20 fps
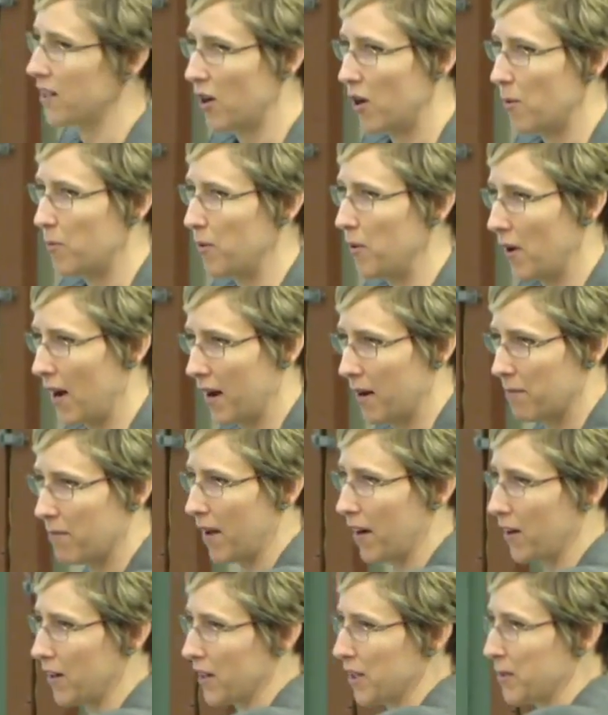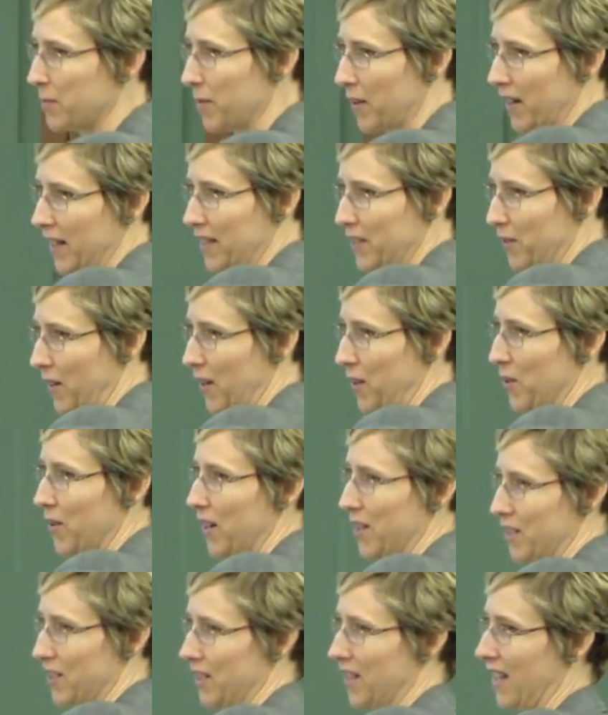hope you had a better experience, right? You
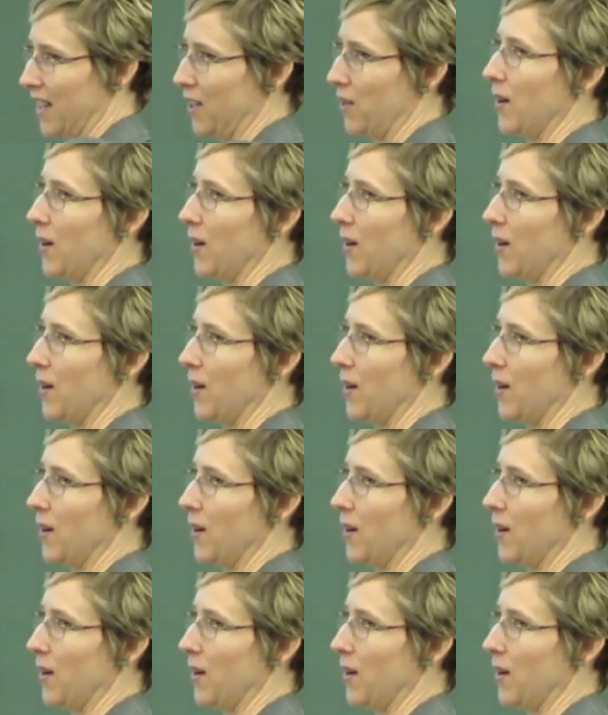guys look like